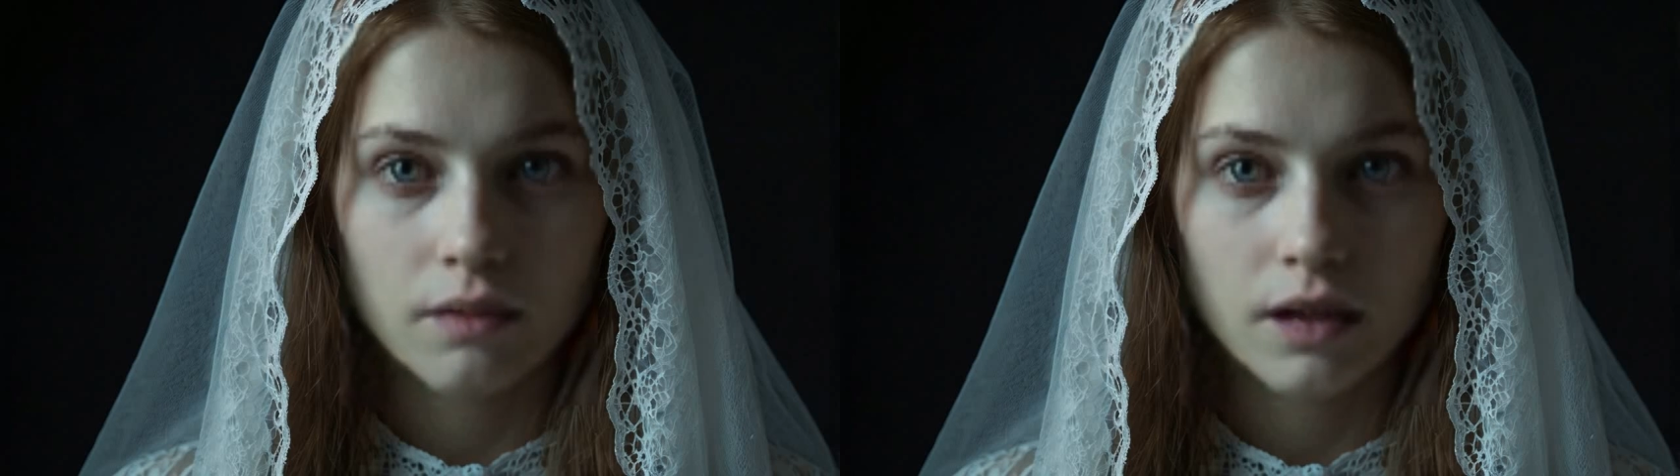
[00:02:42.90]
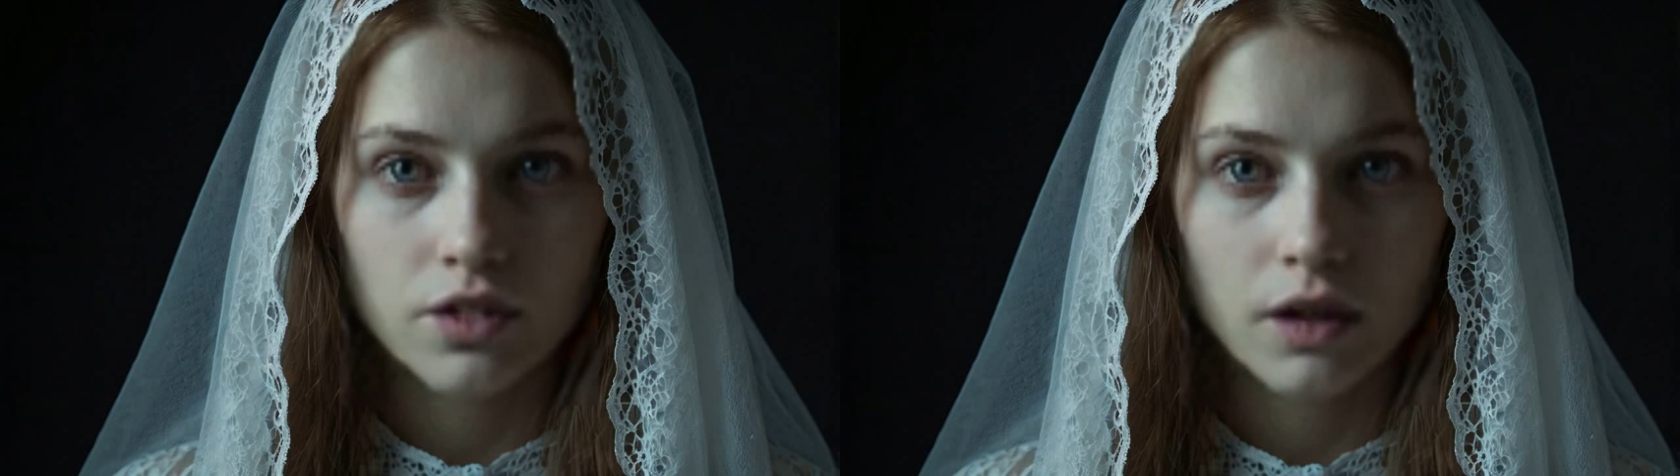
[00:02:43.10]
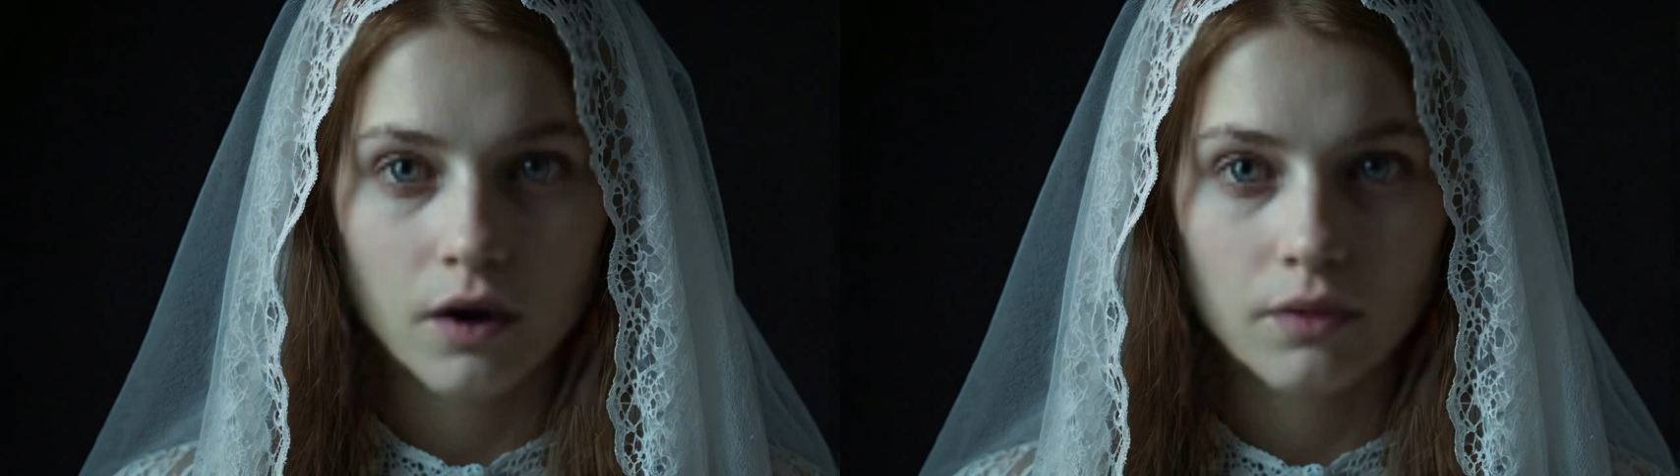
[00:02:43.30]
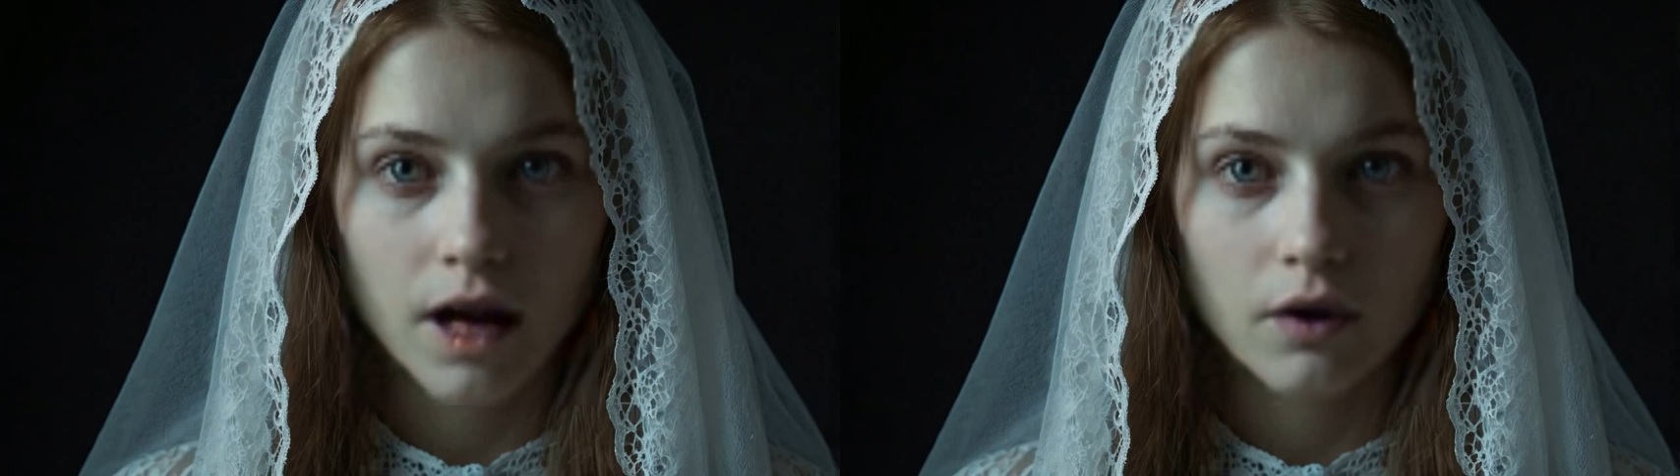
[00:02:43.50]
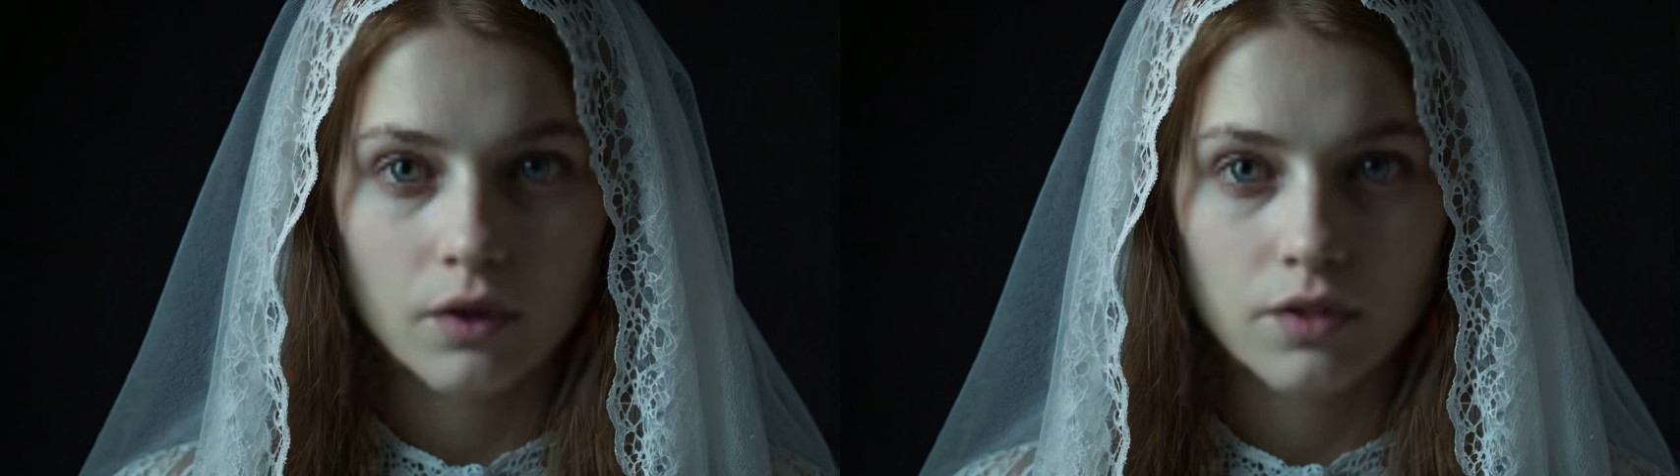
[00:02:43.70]
The tunnel
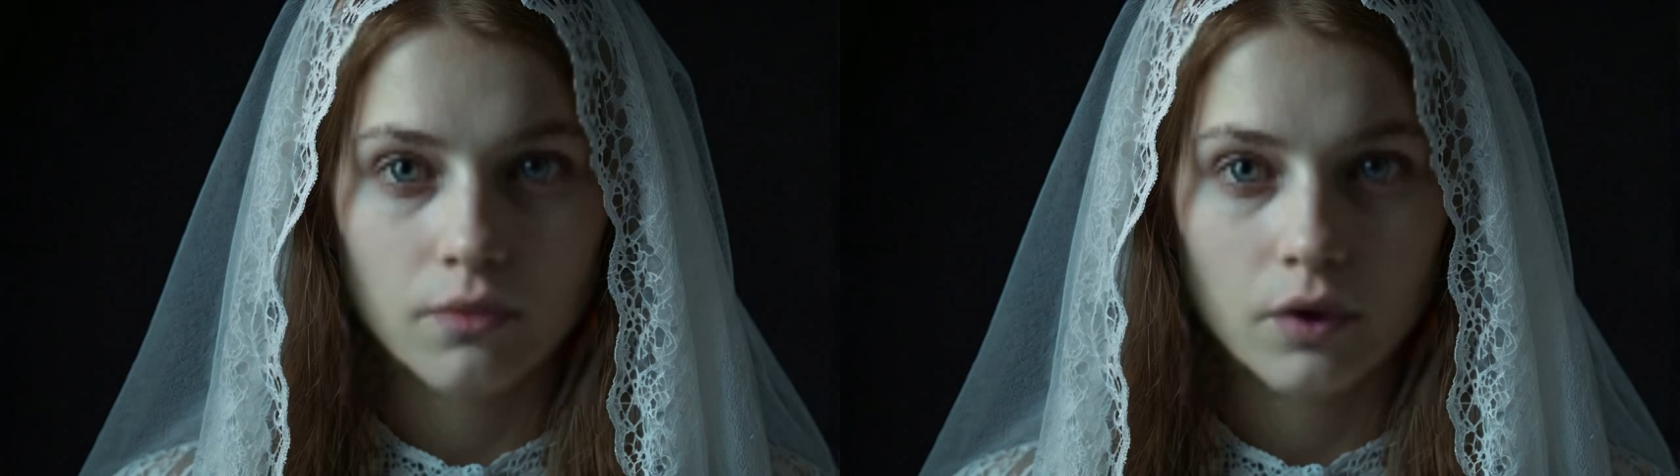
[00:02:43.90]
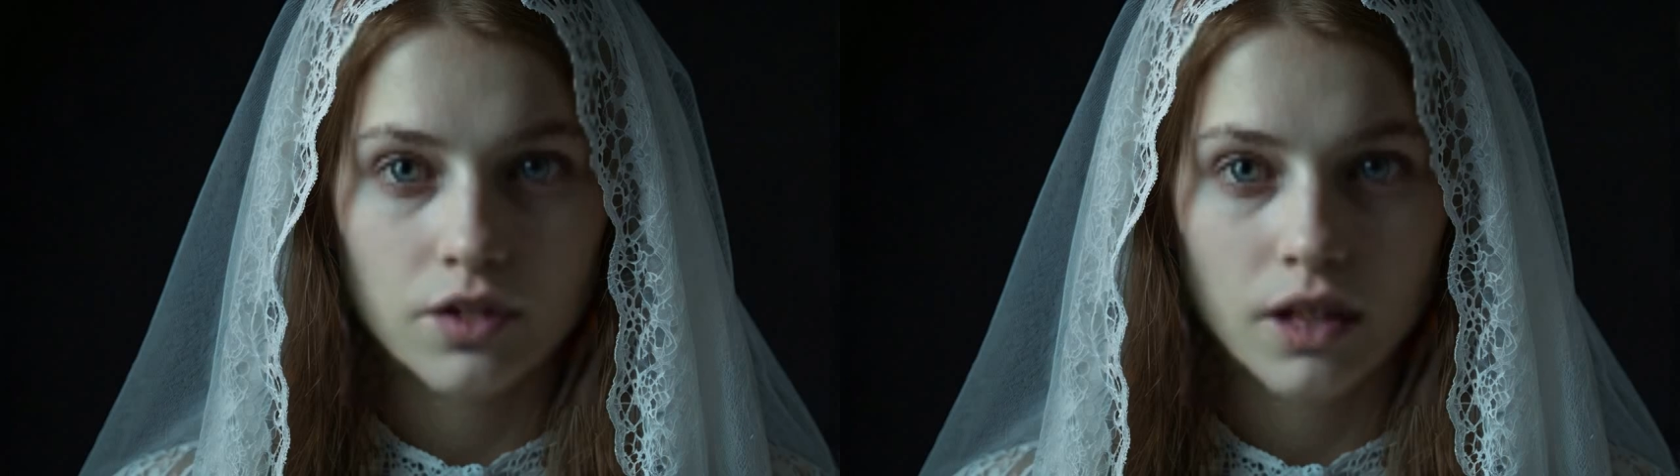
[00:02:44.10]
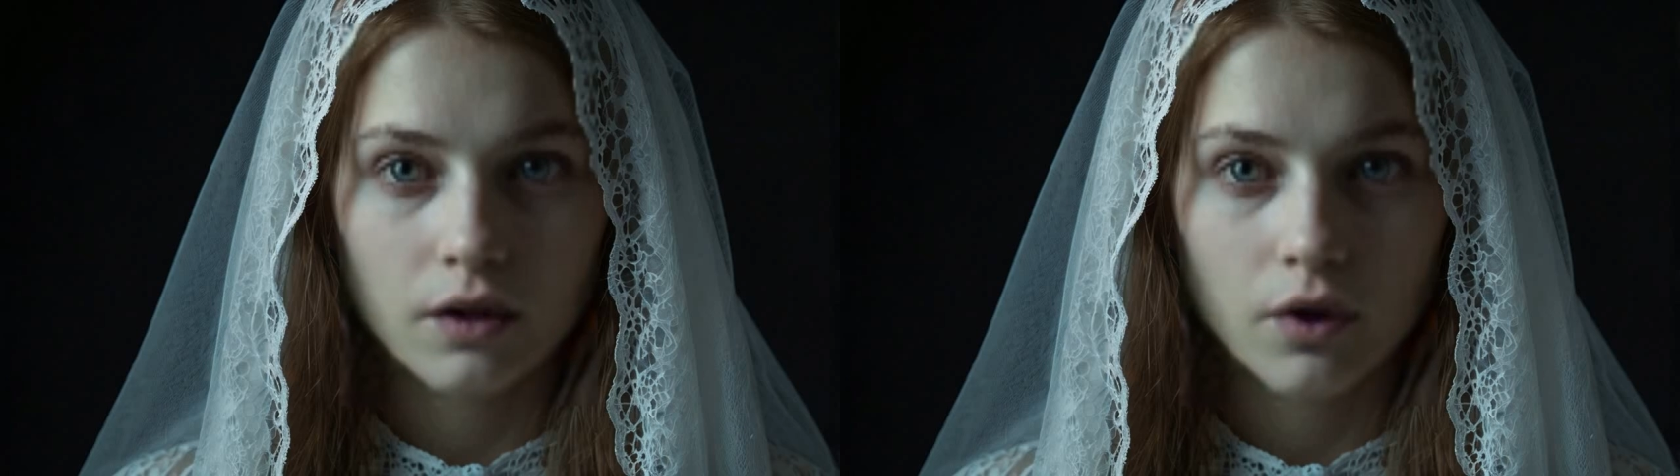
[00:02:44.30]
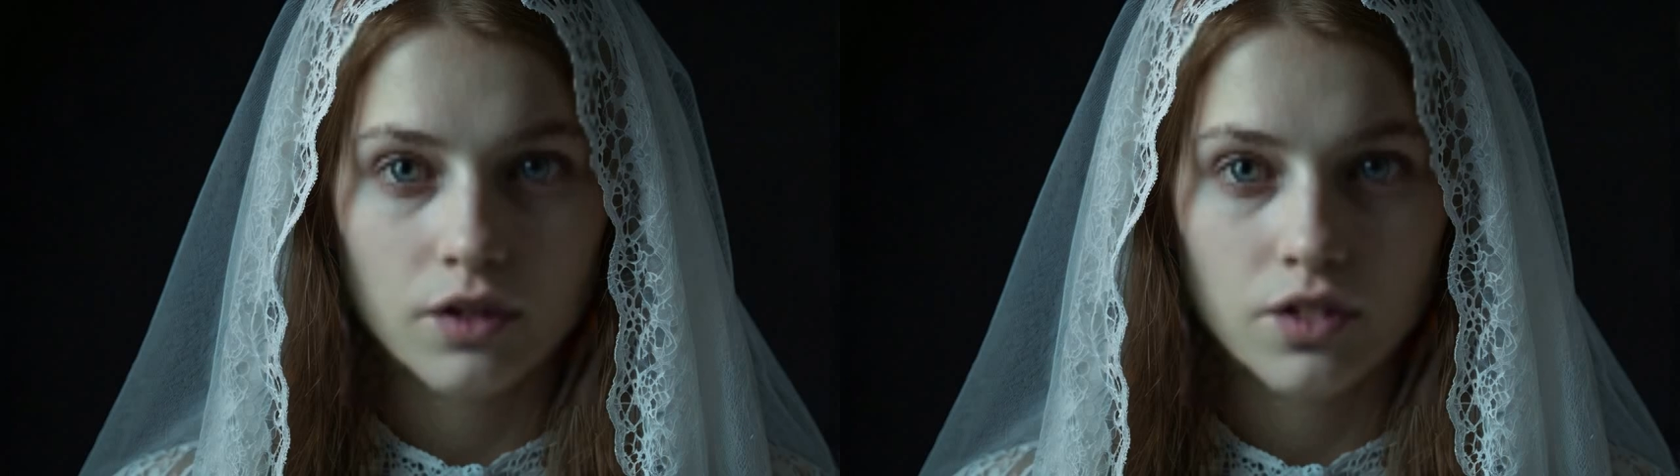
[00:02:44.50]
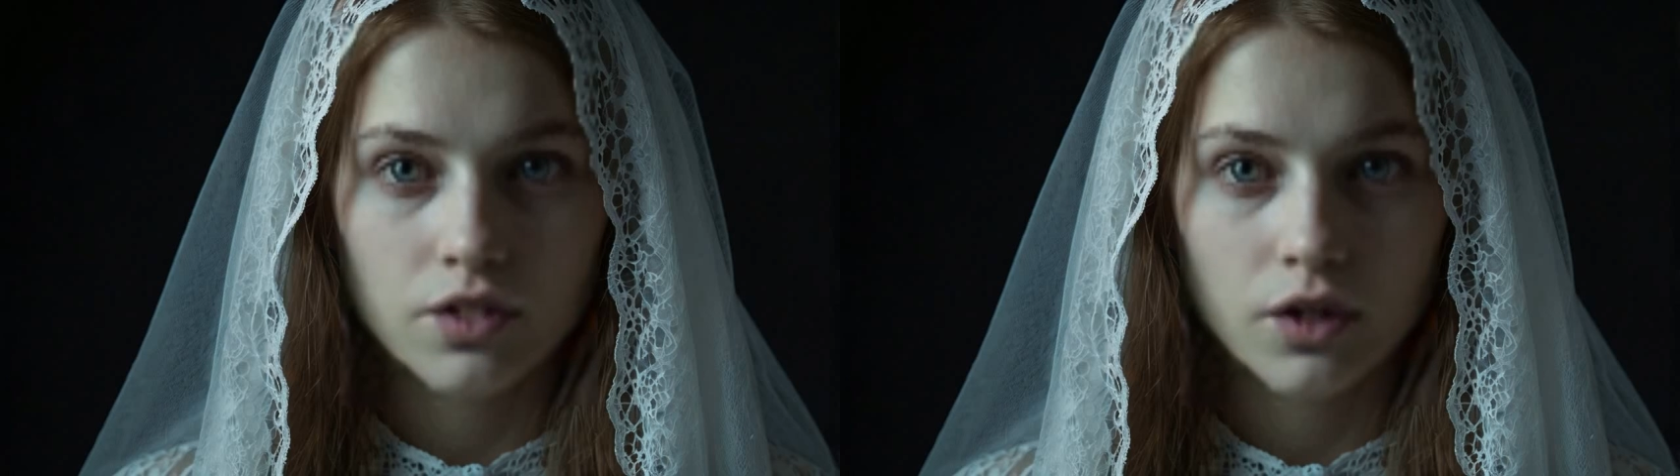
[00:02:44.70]
narrowed, forcing her
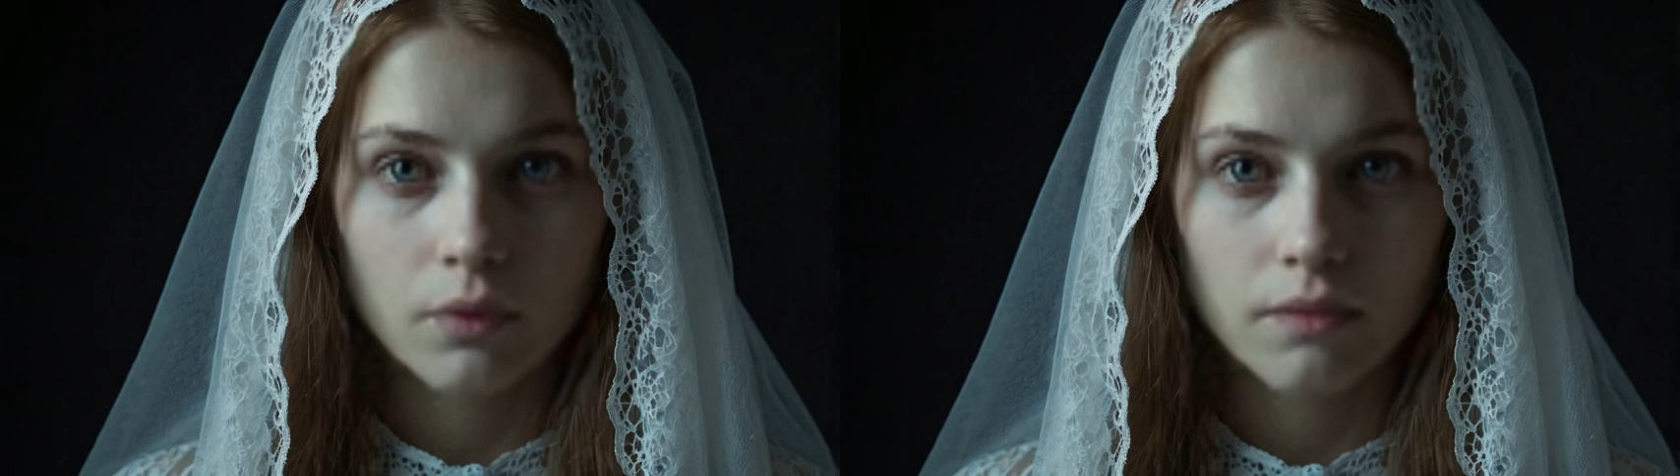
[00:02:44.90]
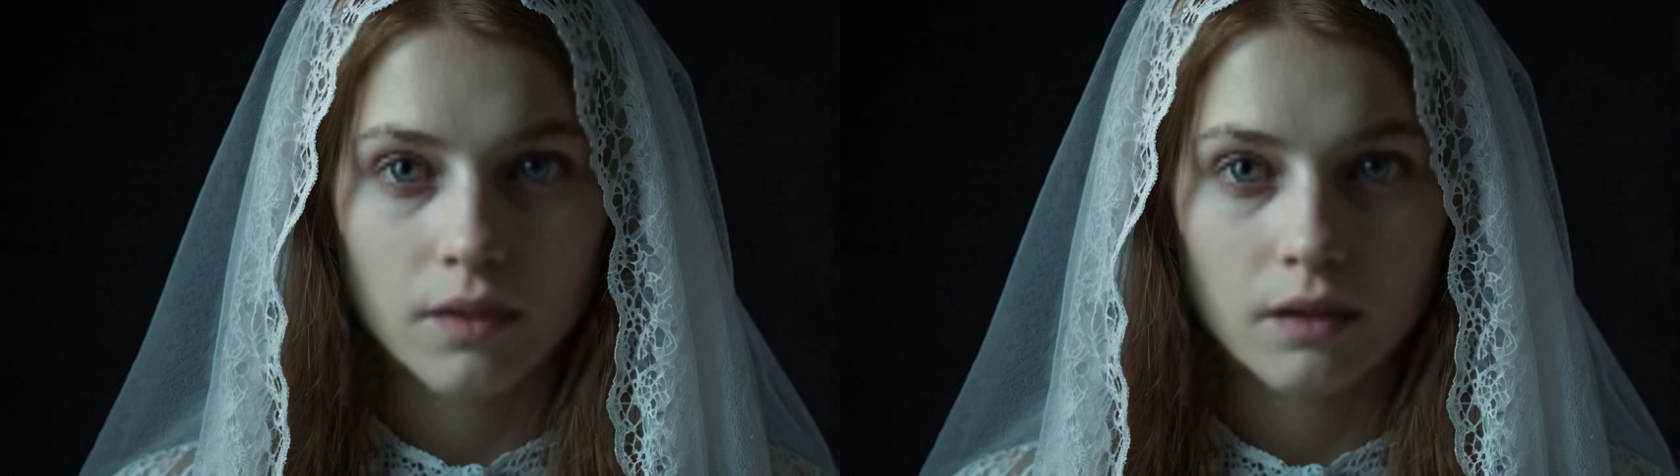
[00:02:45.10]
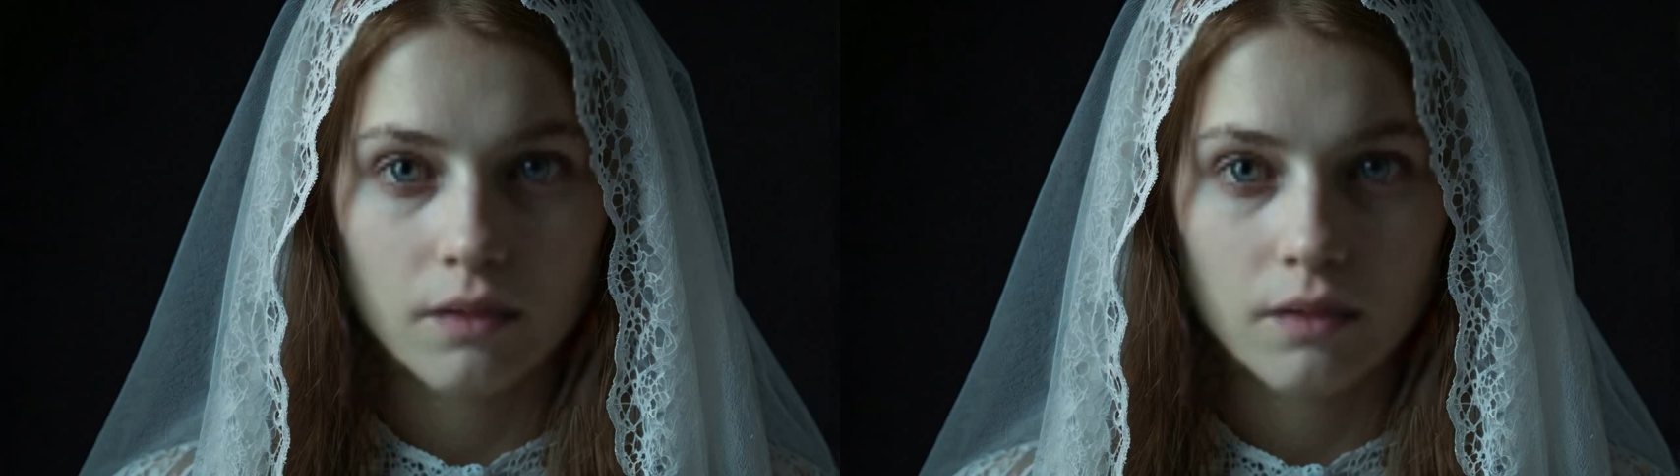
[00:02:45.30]
to stoop.